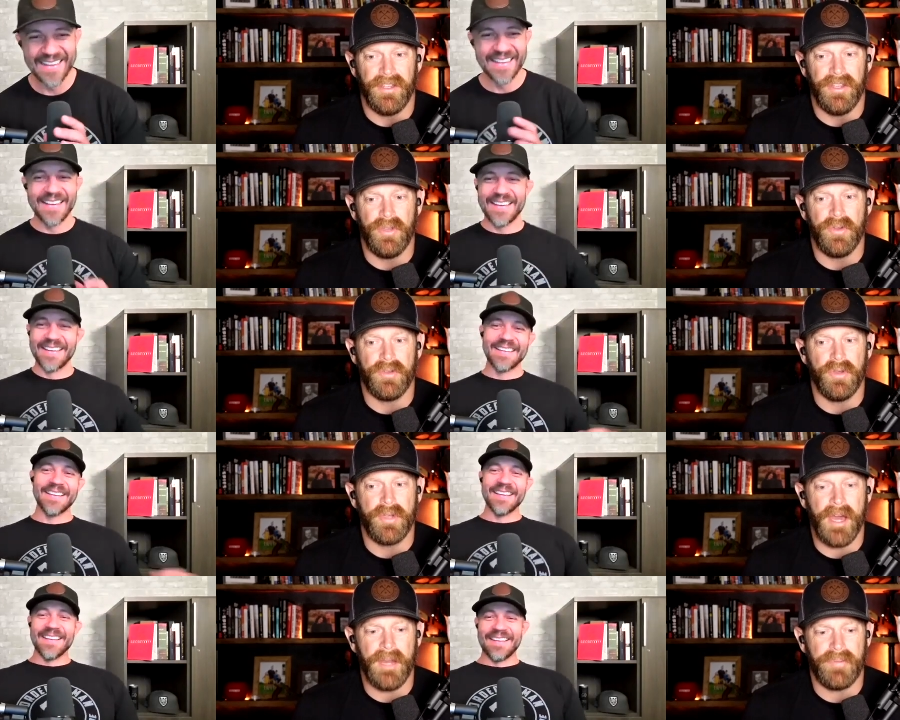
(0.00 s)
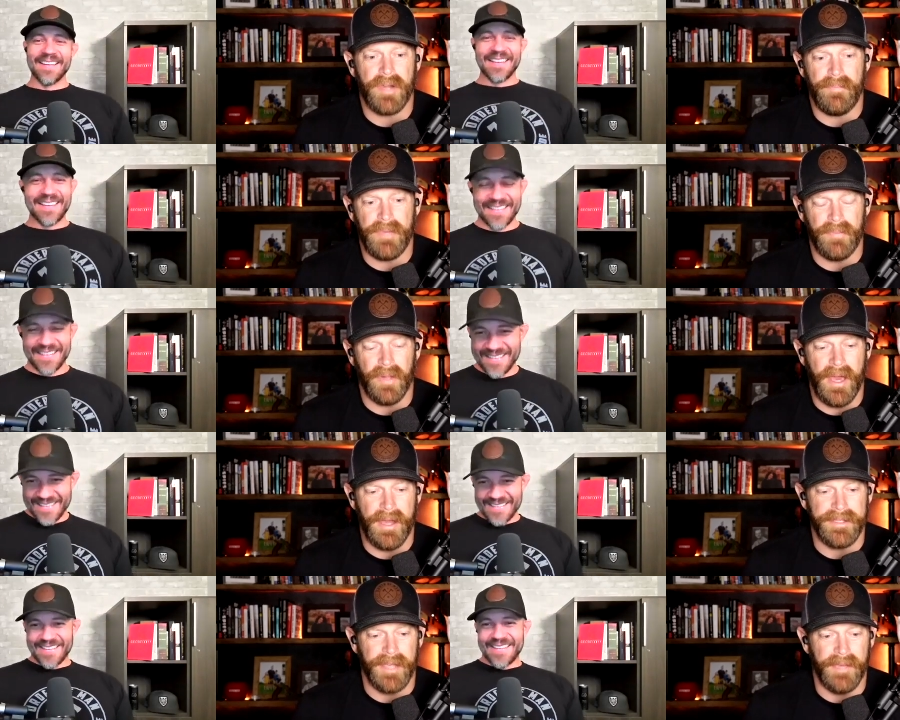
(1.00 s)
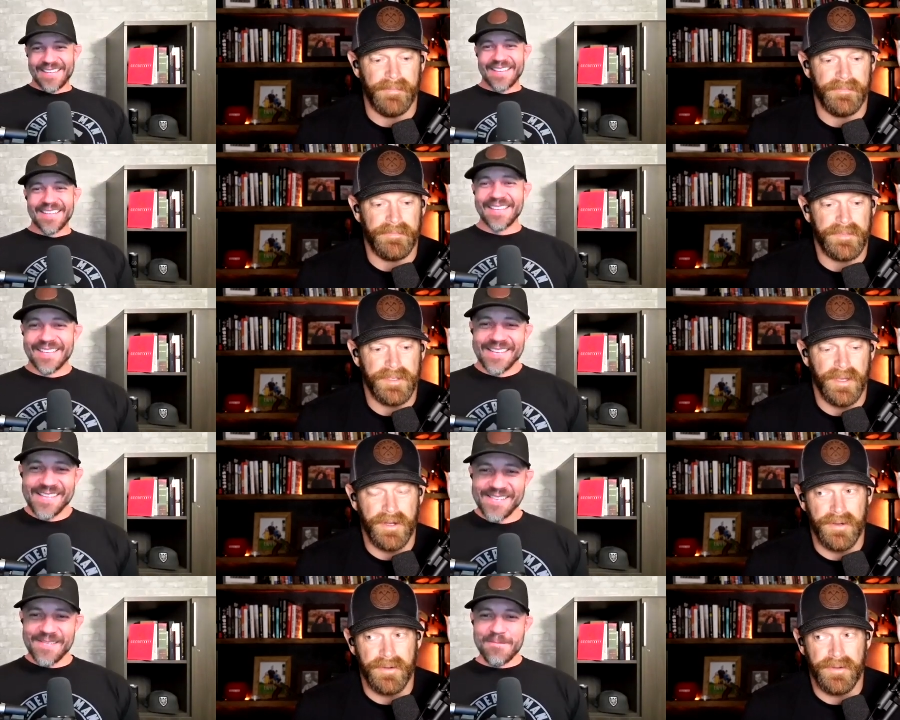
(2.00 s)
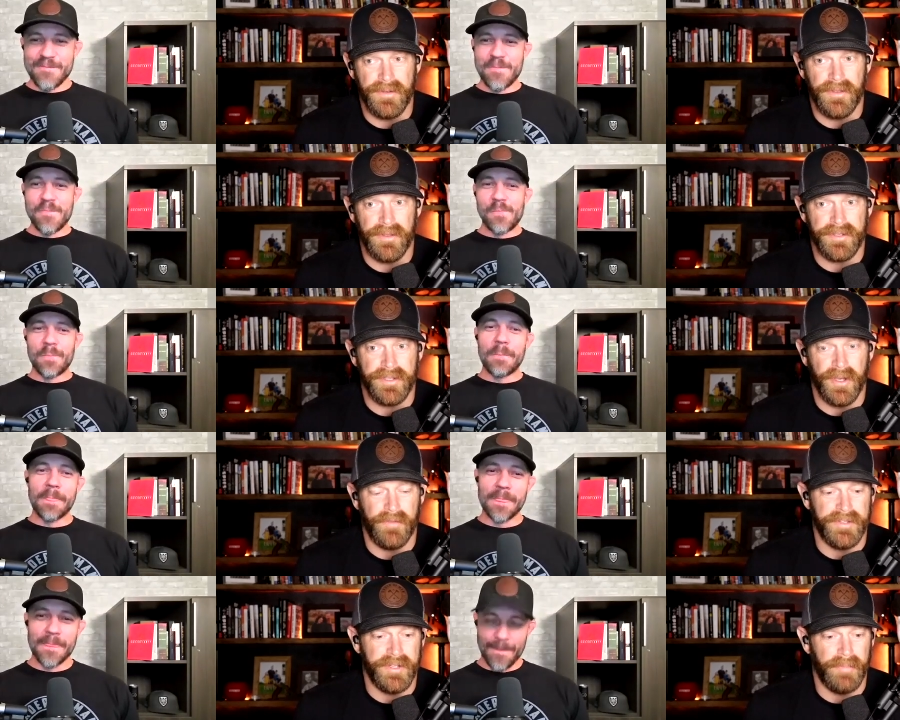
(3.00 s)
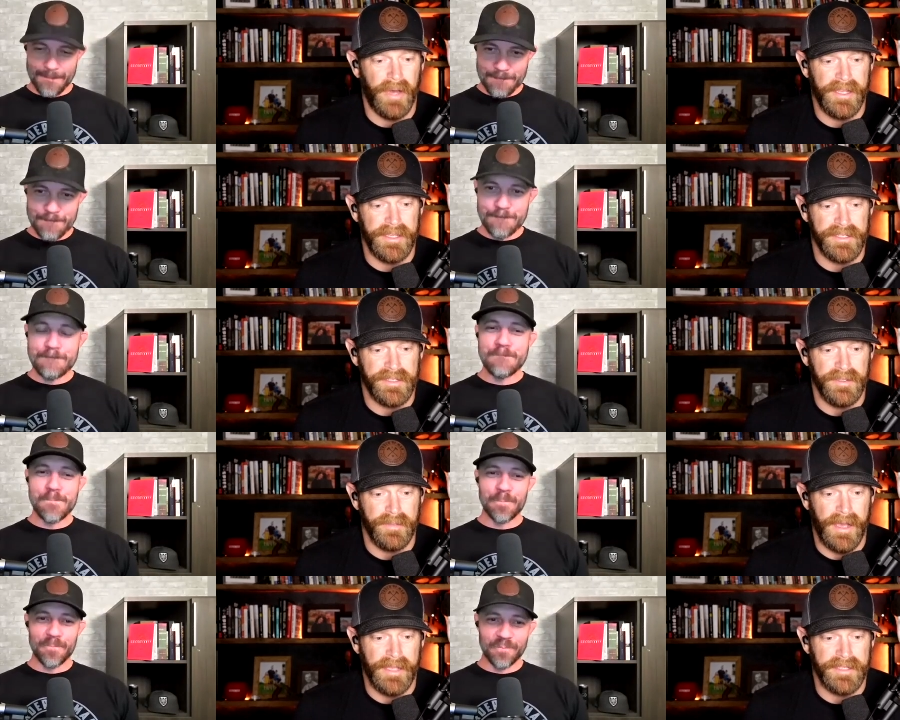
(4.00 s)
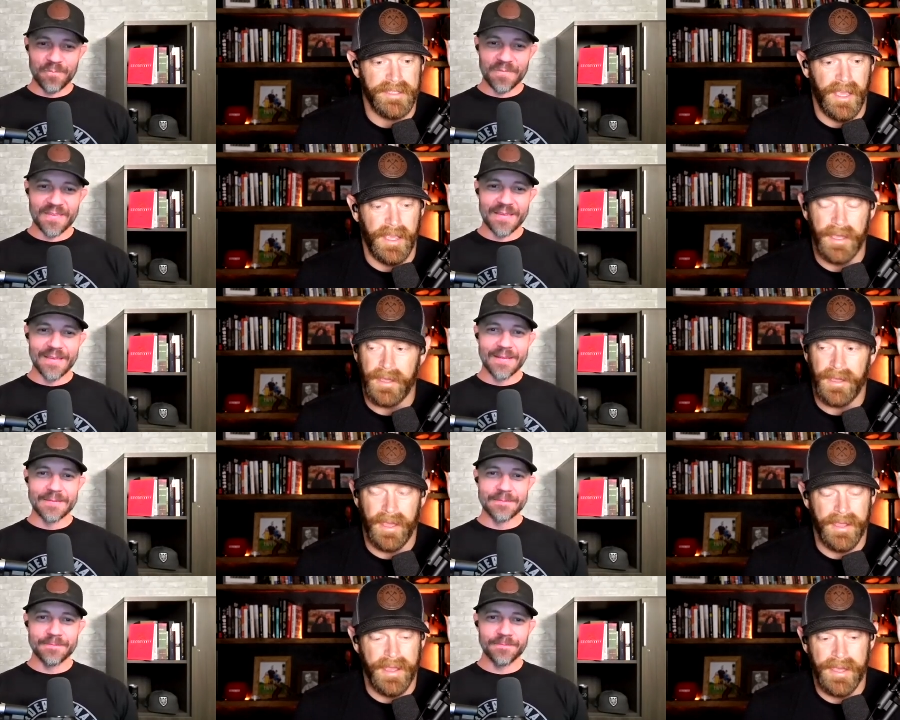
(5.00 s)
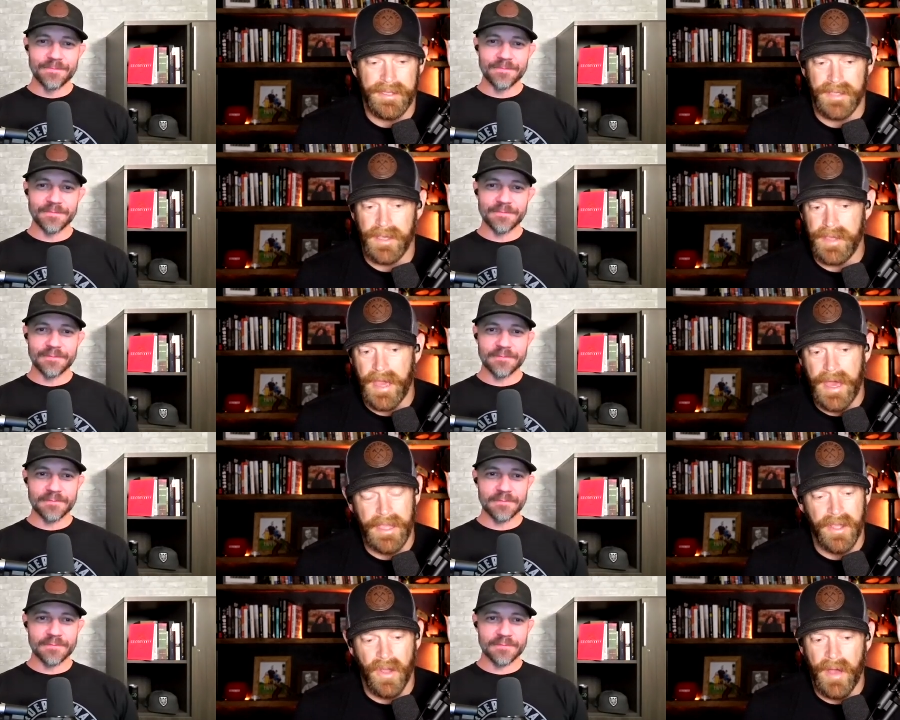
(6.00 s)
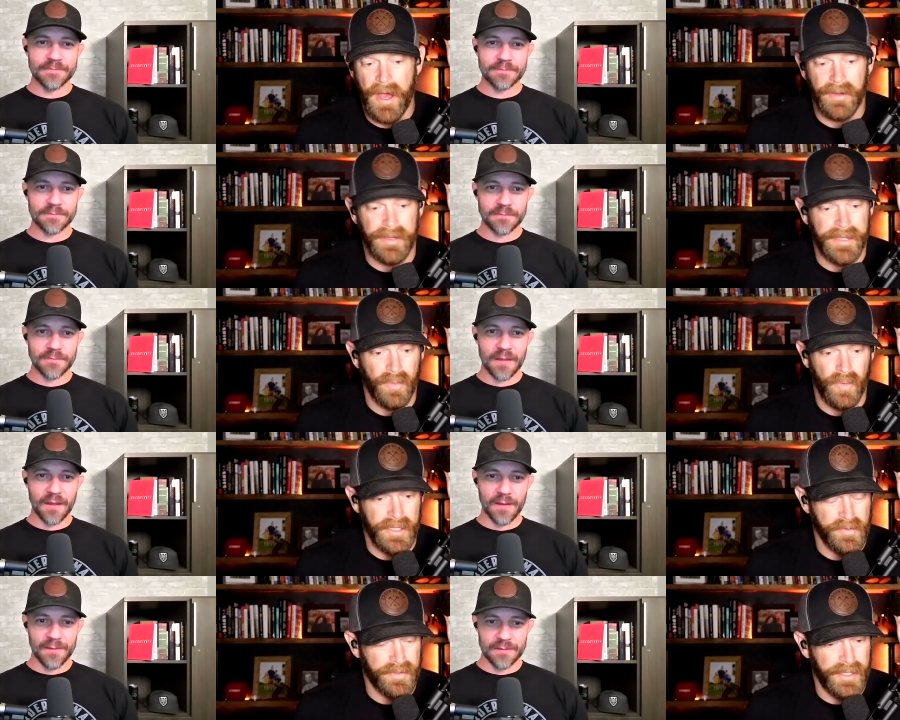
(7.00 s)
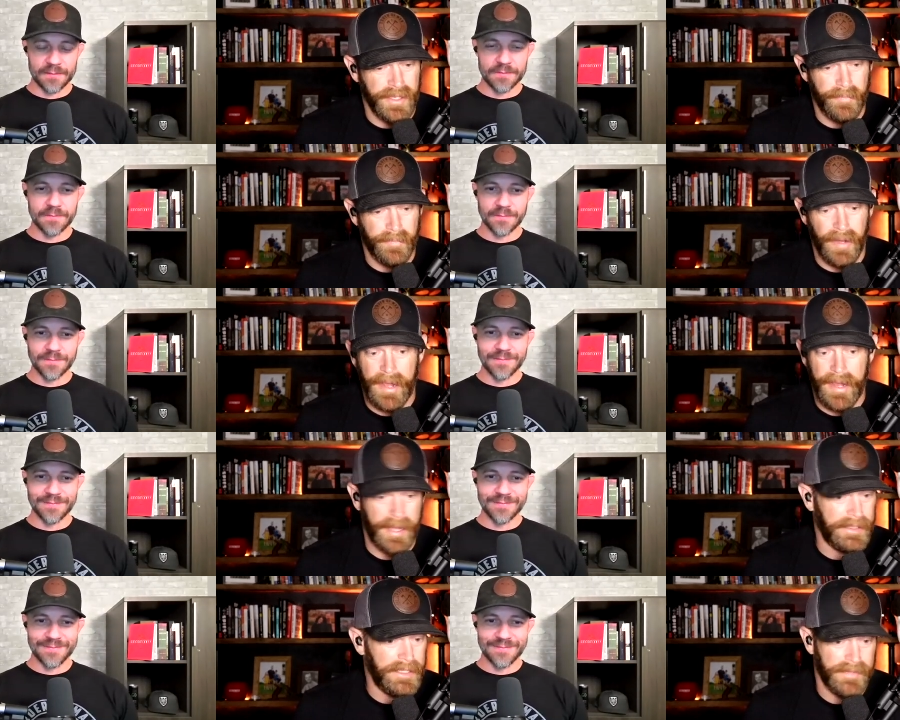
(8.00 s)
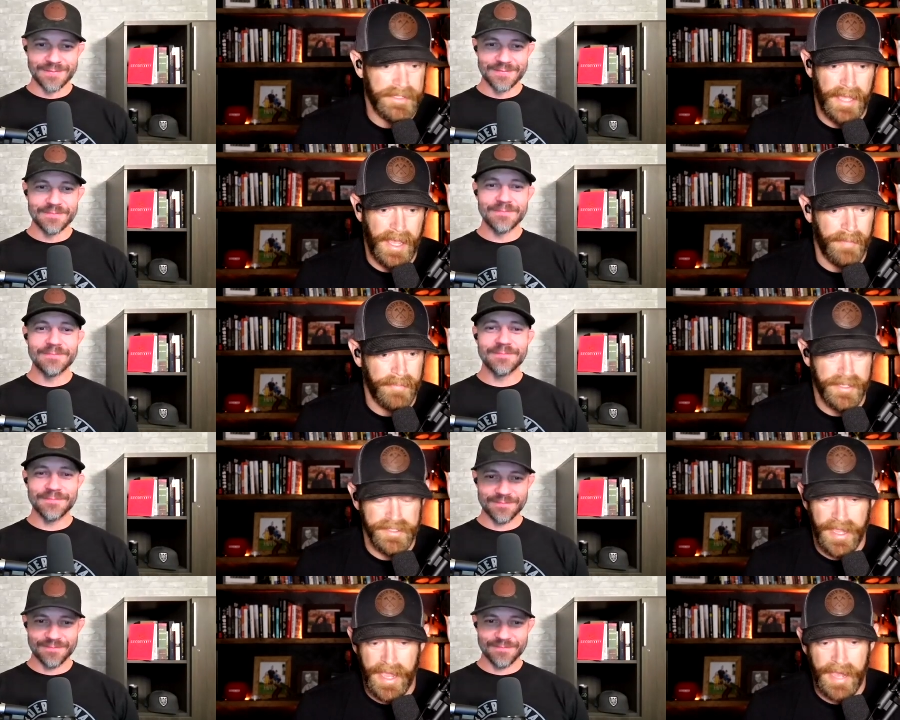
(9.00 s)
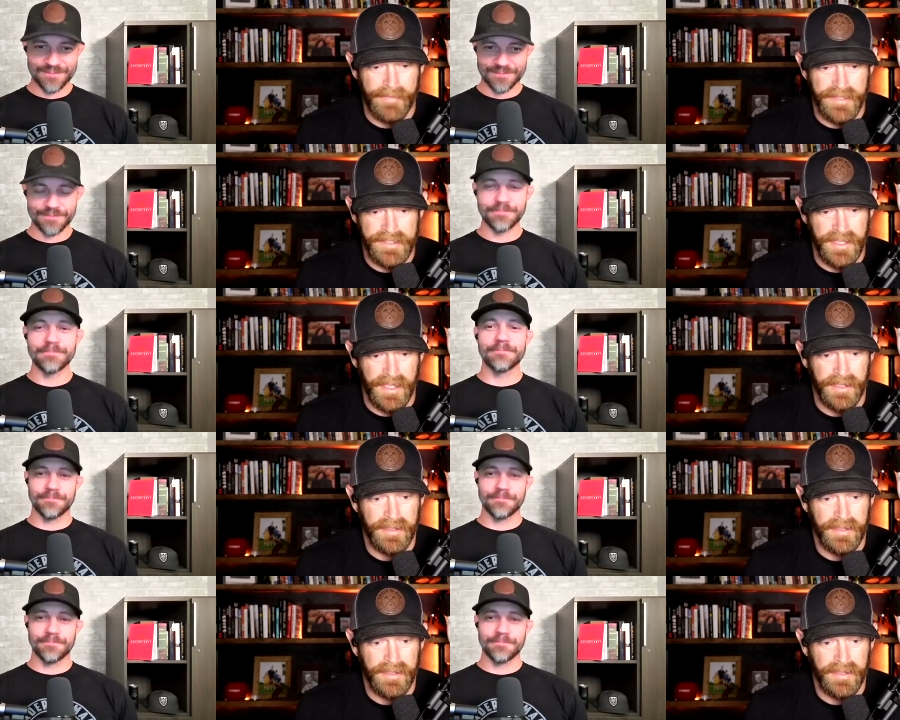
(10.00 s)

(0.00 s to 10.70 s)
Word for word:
Speaker 1: You, you got to prep people ahead of time. So, so if it's your buddies, you might say, hey guys, yeah, I can go out and get wings with you, but I got to leave at ten because I have this thing.